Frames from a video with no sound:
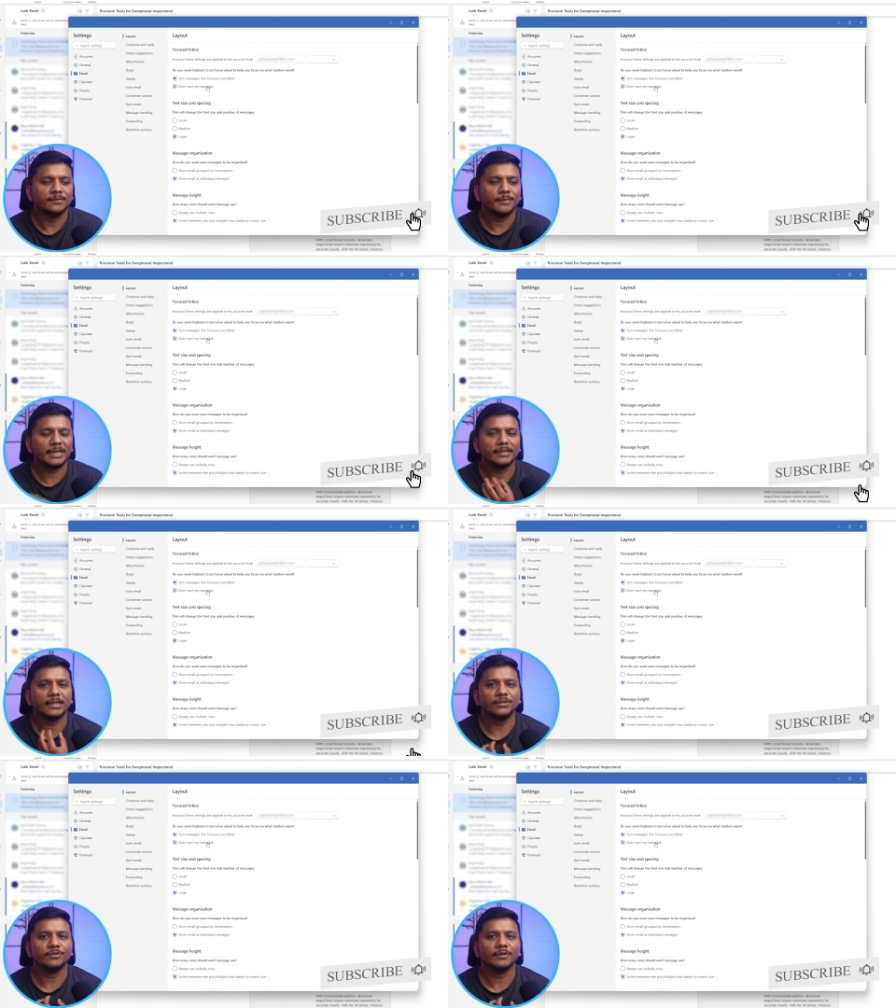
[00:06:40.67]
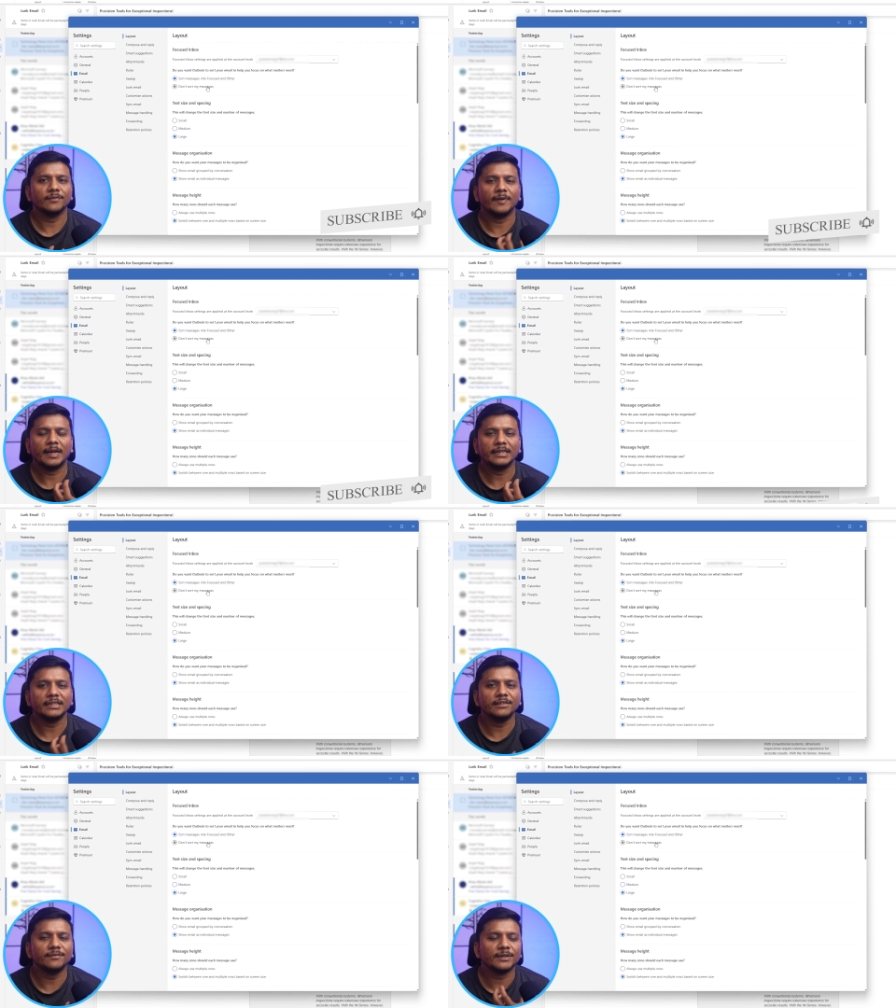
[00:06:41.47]
but here you will find
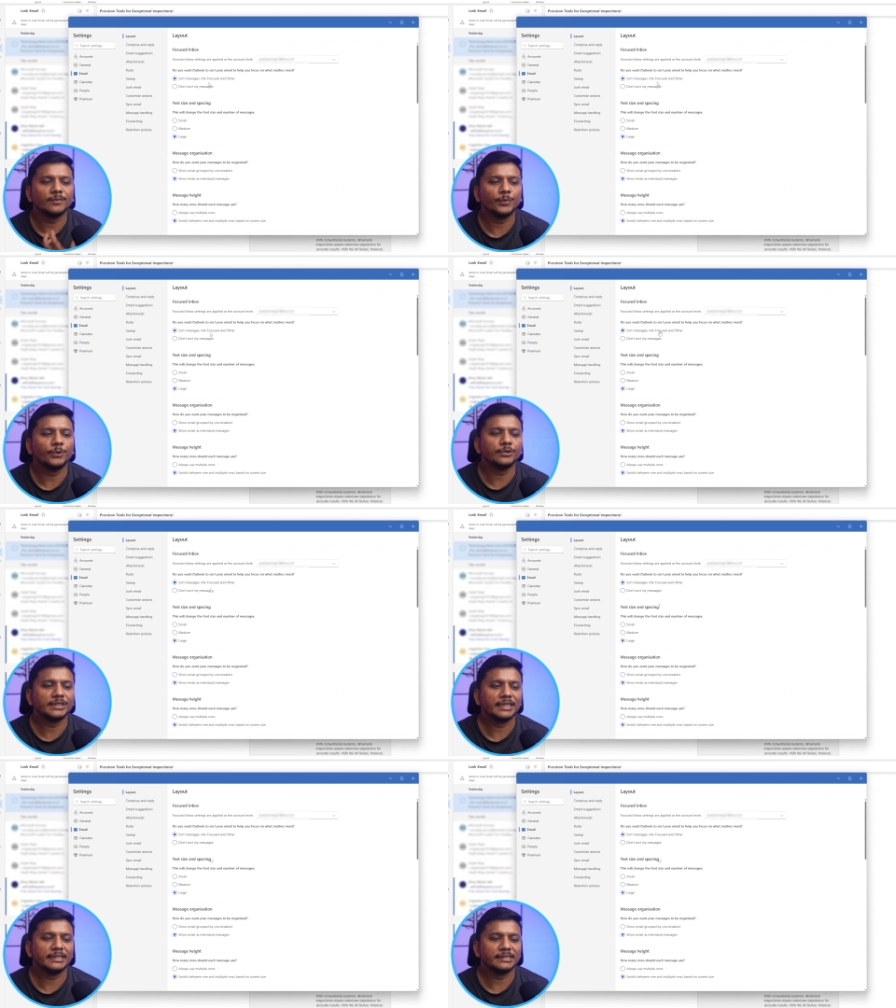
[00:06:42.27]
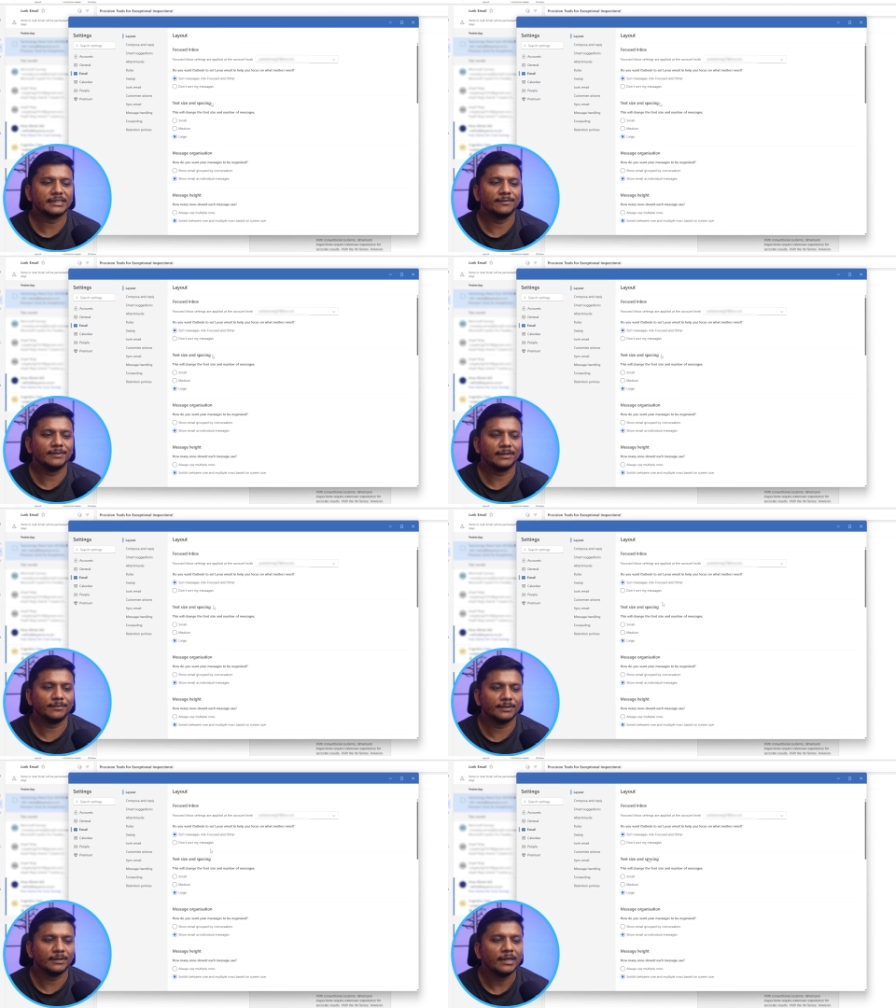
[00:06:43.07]
even more settings
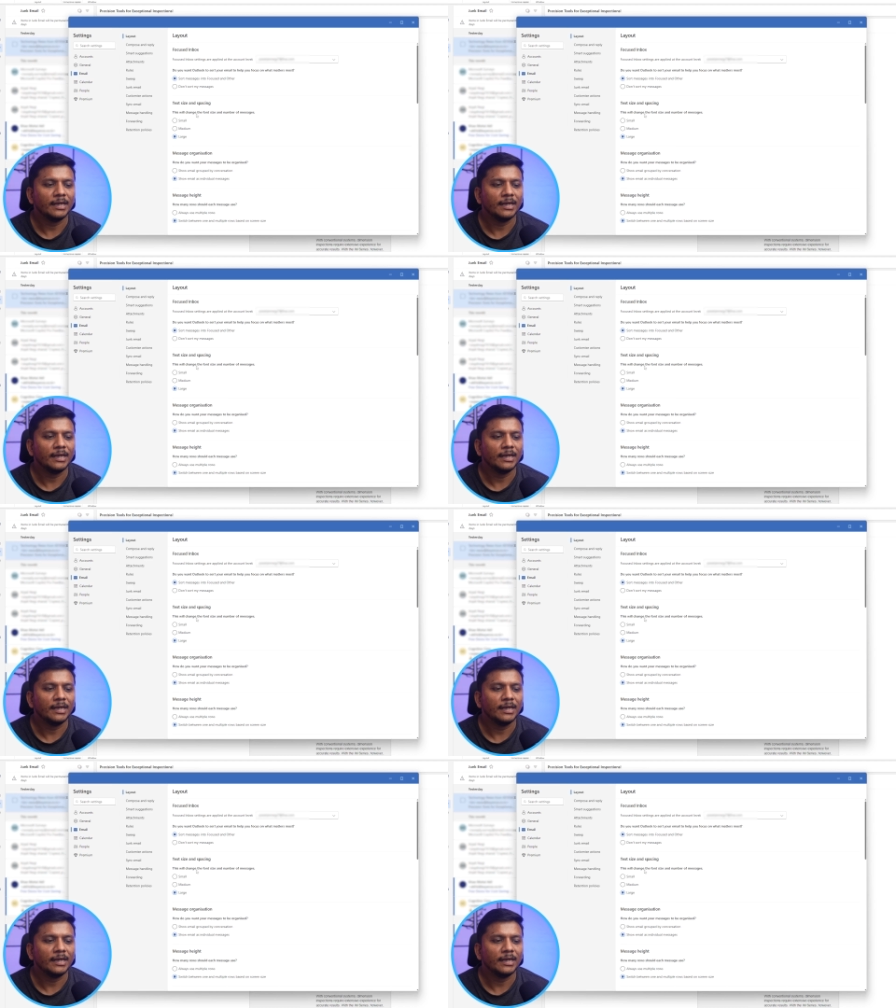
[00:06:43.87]
available.